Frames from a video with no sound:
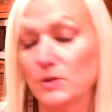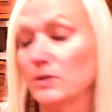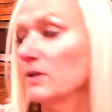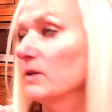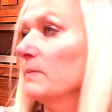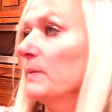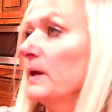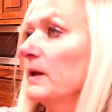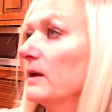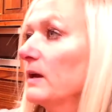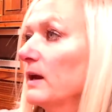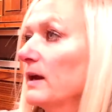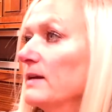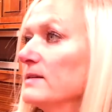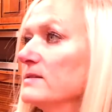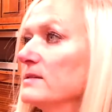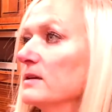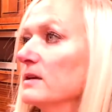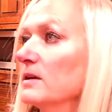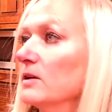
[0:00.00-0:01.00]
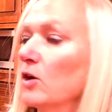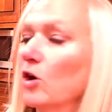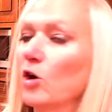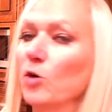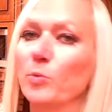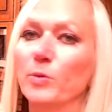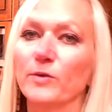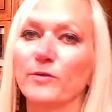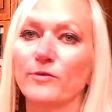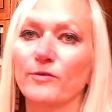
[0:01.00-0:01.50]
going to make Isaac an
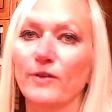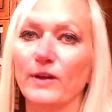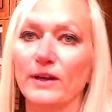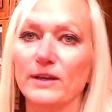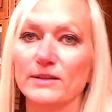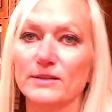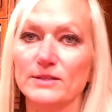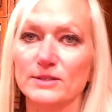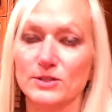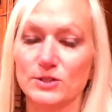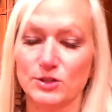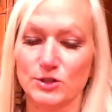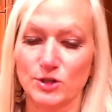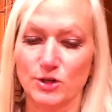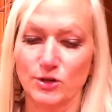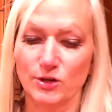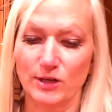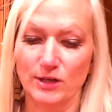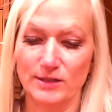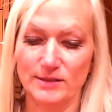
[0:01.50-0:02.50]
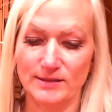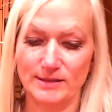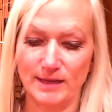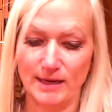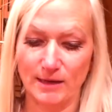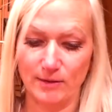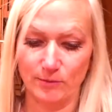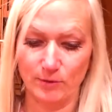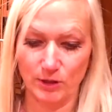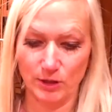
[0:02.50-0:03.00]
open face turkey
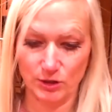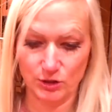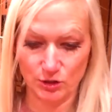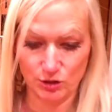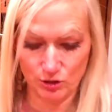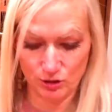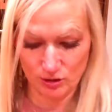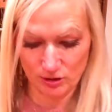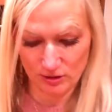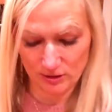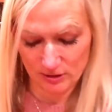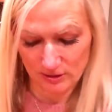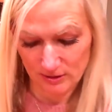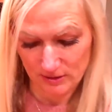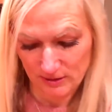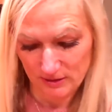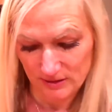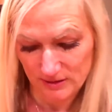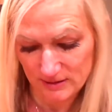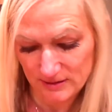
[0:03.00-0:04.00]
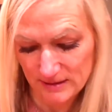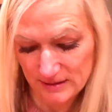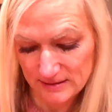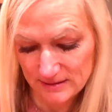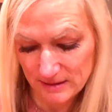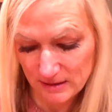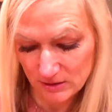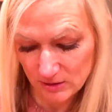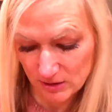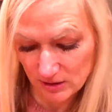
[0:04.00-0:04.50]
sandwich. Does that
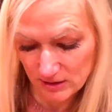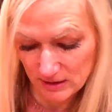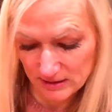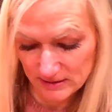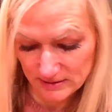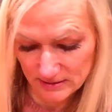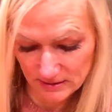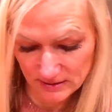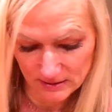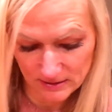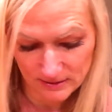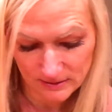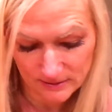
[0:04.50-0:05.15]
sound good, Isaac?